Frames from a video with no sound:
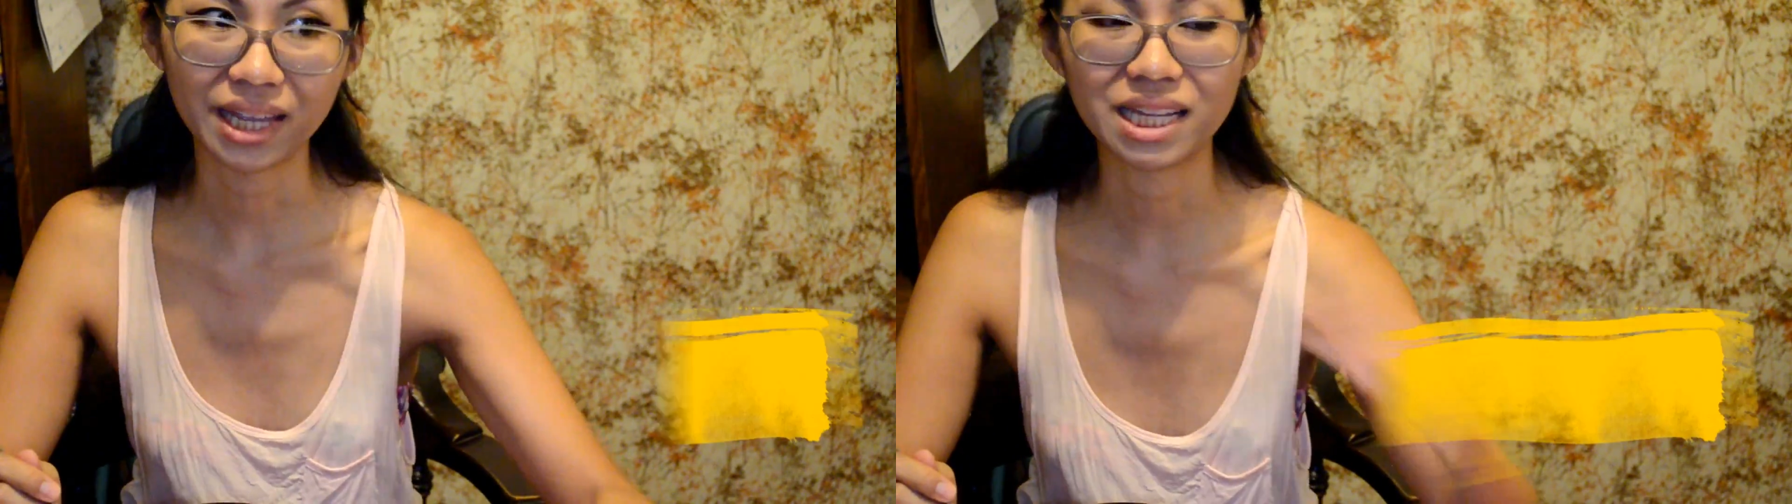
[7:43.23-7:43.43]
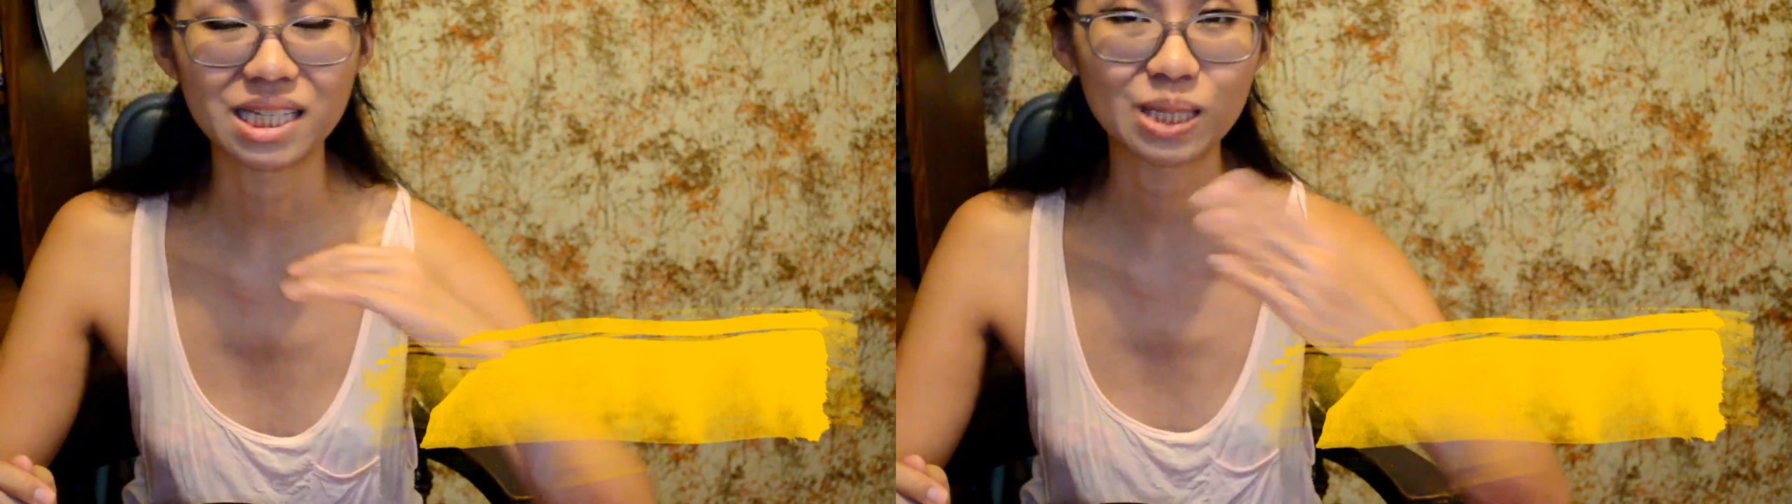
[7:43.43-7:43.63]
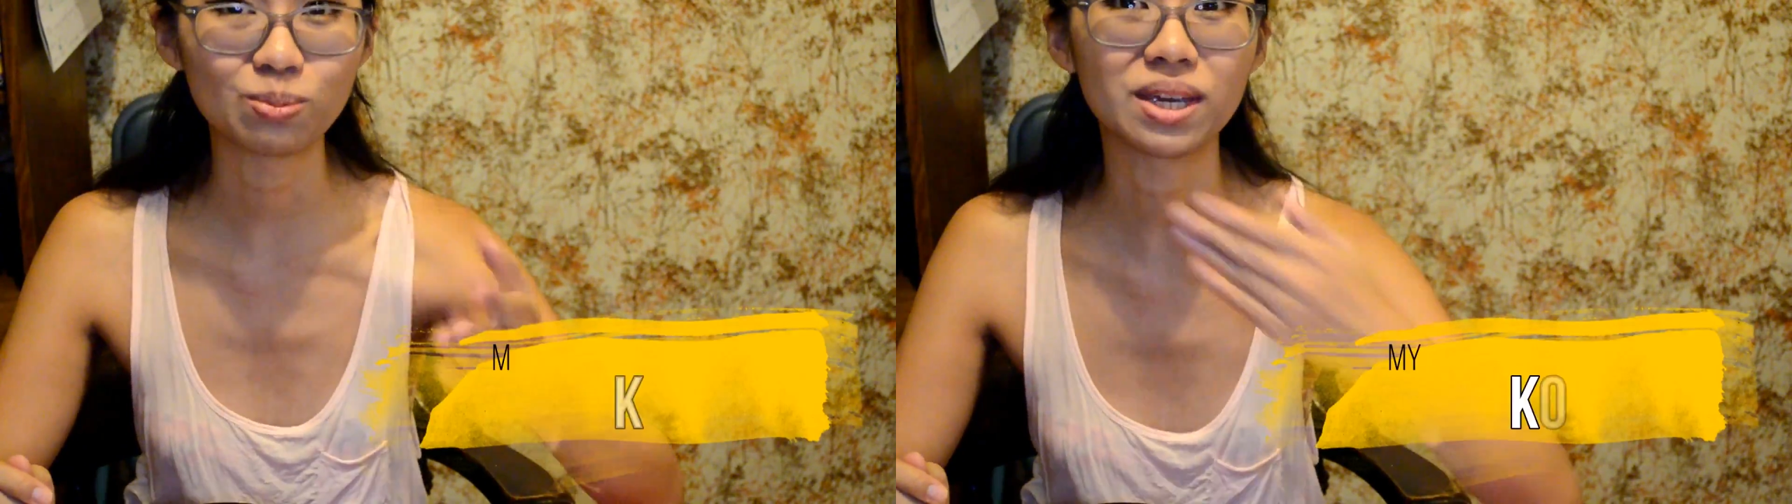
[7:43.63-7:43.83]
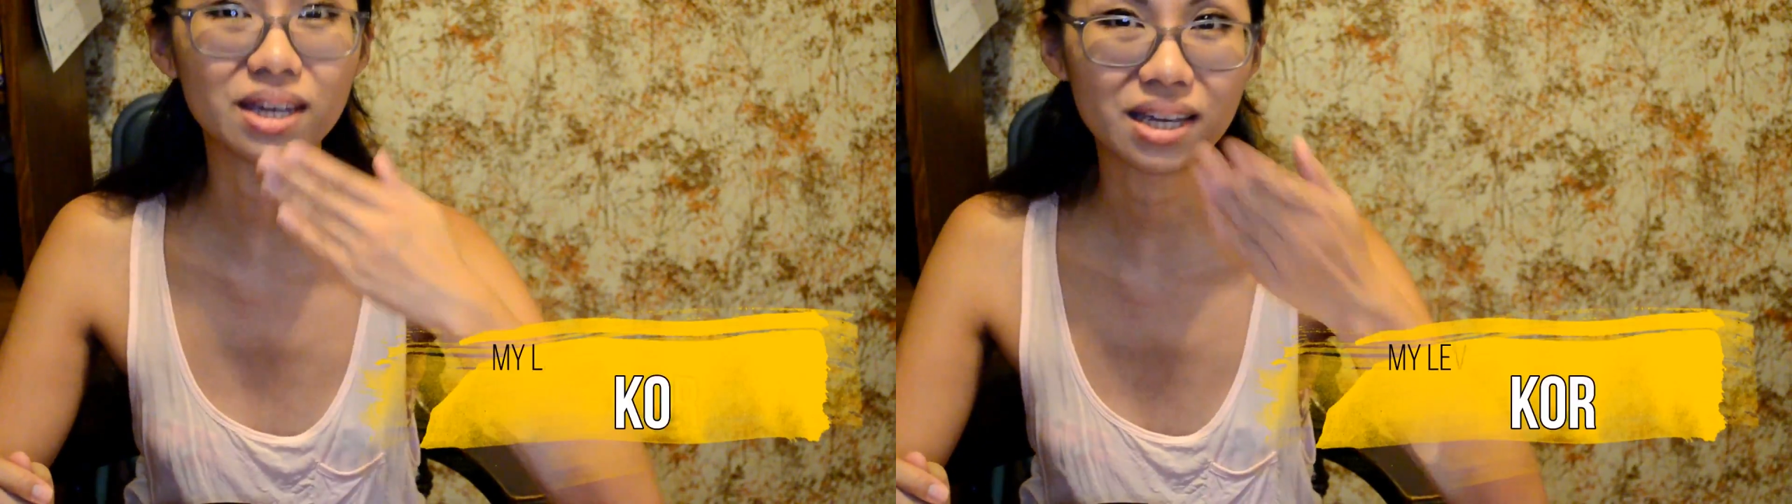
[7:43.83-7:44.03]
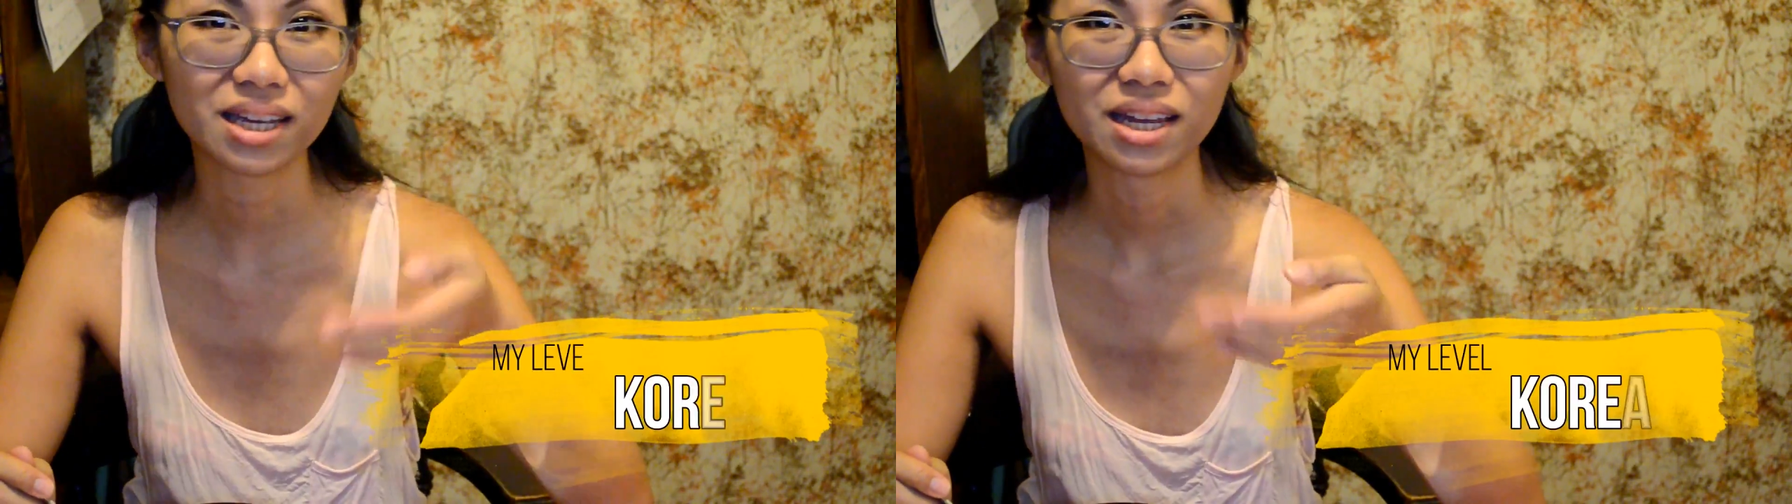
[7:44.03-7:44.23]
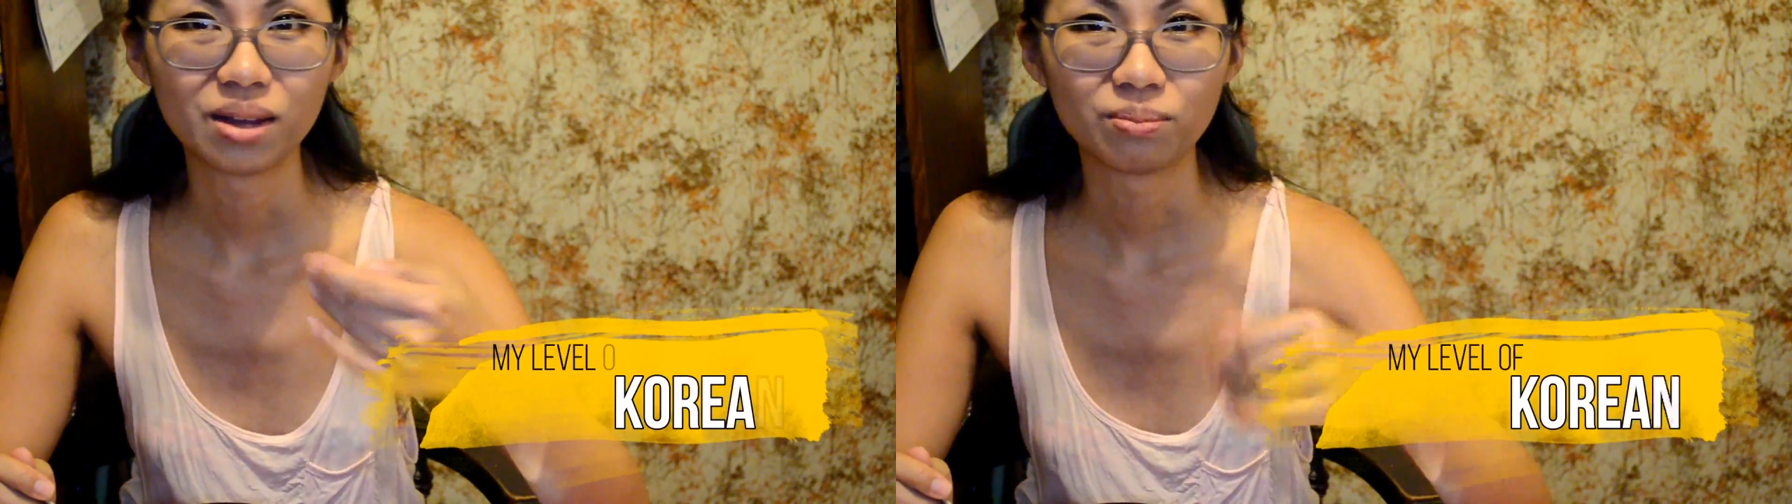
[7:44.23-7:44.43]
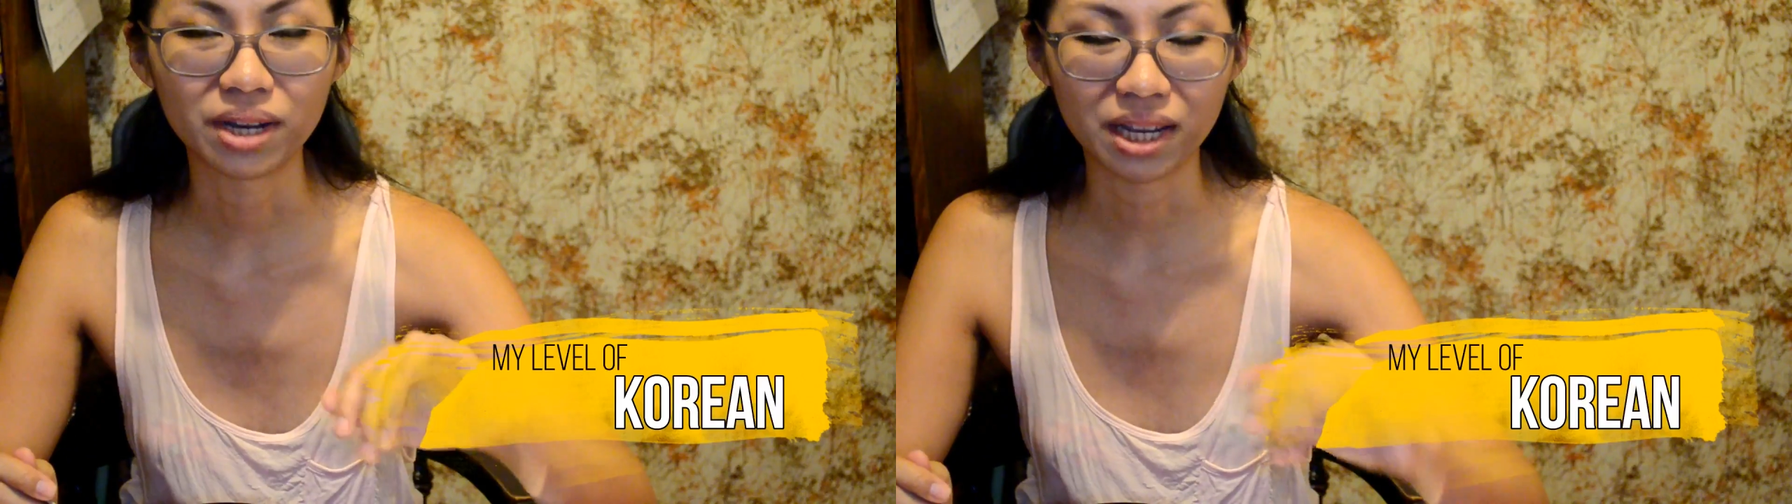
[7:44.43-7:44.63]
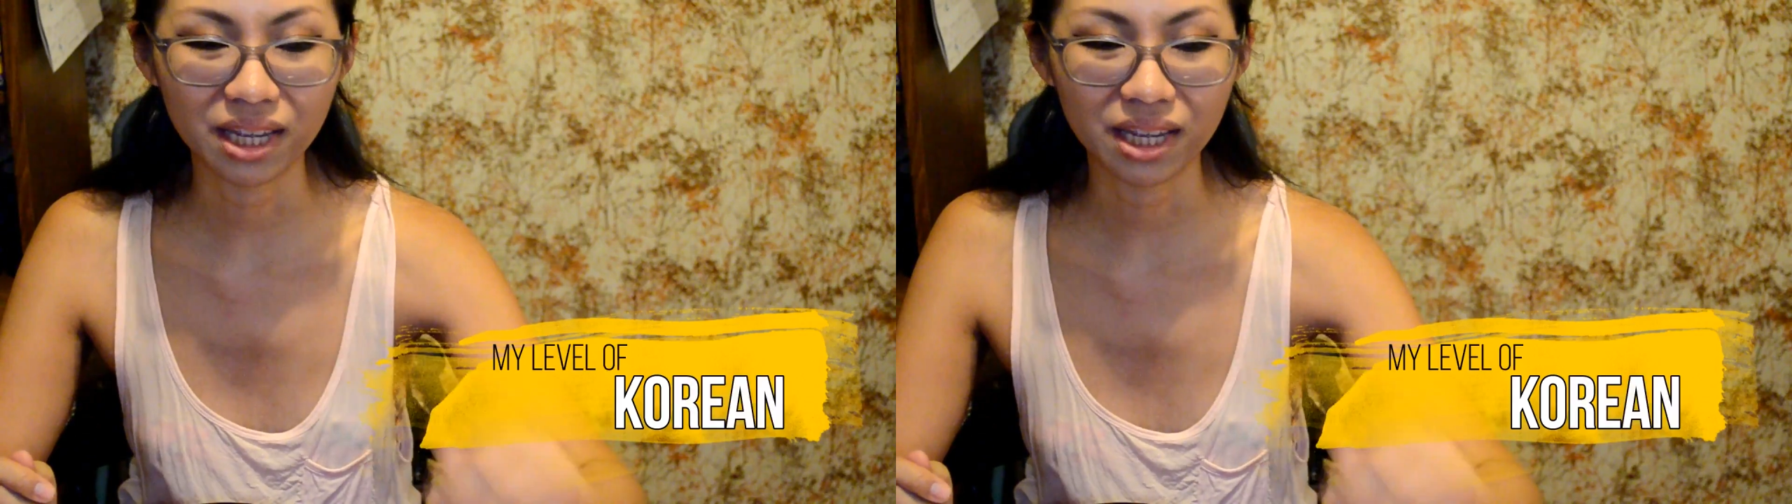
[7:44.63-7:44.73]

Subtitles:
I can speak, but